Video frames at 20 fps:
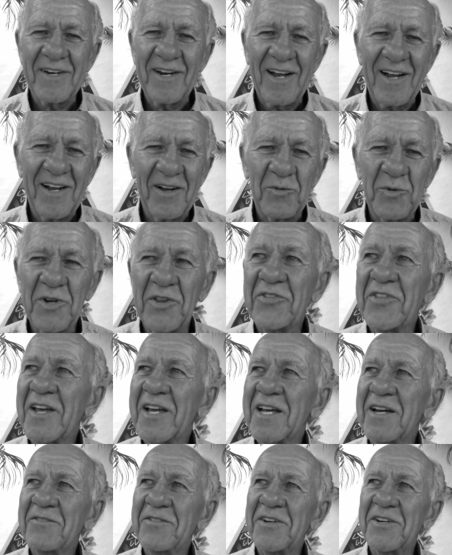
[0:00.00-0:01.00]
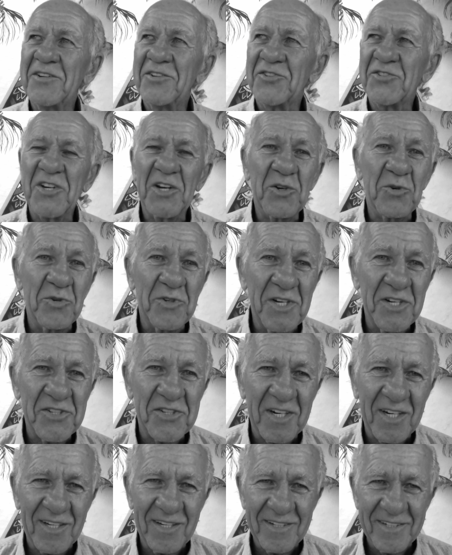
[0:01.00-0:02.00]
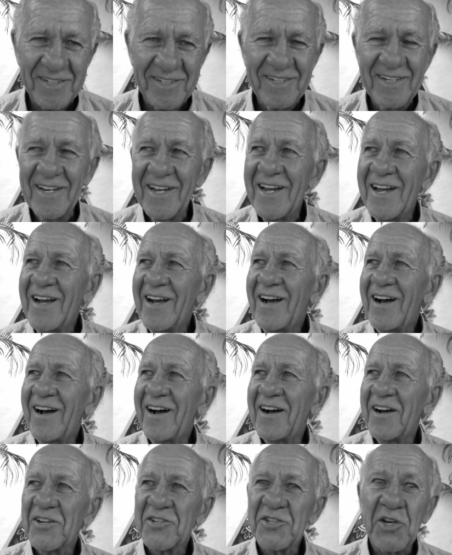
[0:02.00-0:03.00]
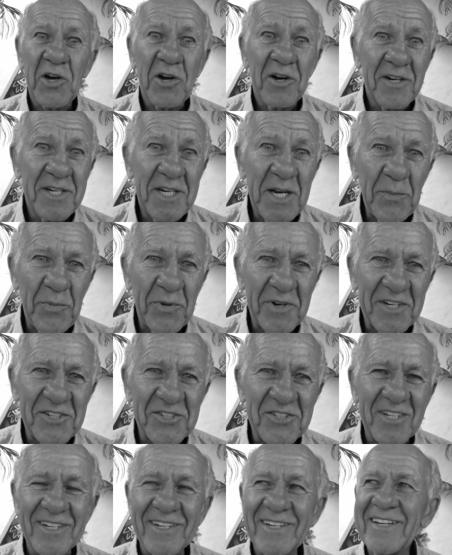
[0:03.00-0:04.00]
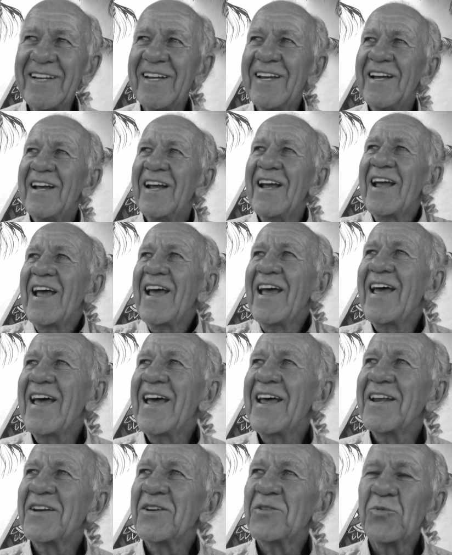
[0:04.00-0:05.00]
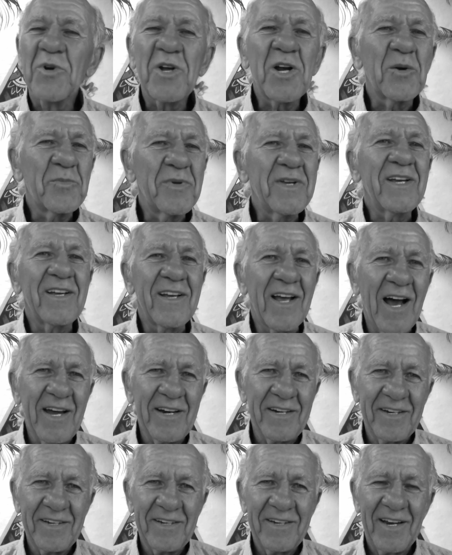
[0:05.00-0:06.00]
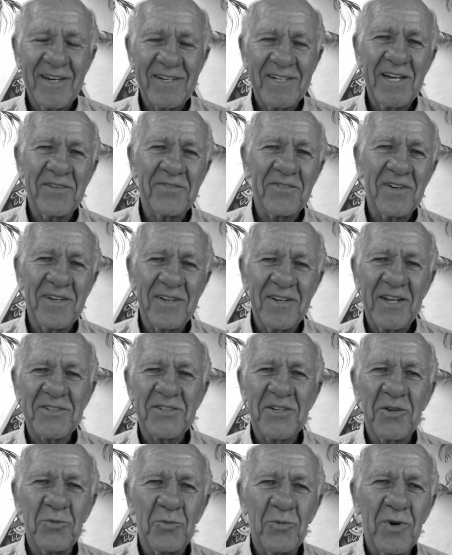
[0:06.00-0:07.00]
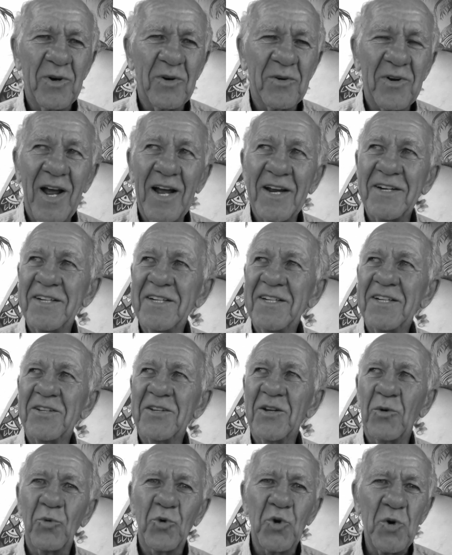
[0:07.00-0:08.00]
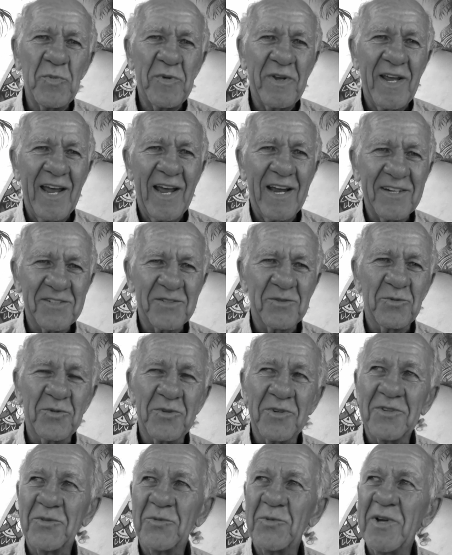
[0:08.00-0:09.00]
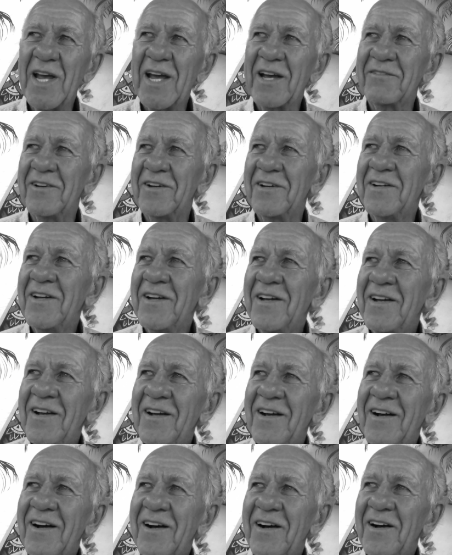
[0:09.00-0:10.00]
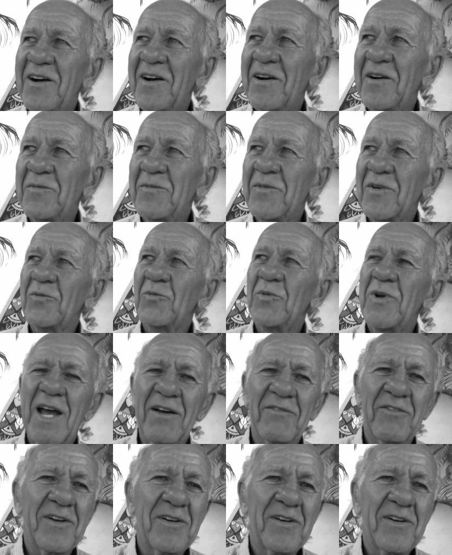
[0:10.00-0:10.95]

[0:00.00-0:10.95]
We think of it as synchronistically, serendipitously, and we are being guided. That's an idea that Rumi has. We have a